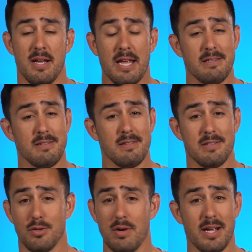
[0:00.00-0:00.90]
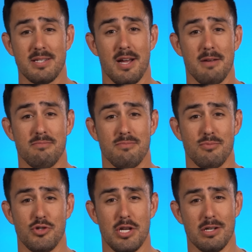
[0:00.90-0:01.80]
And until next time,
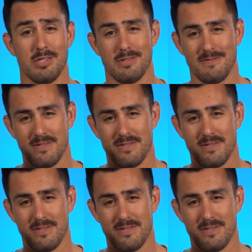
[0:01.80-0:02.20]
cheers.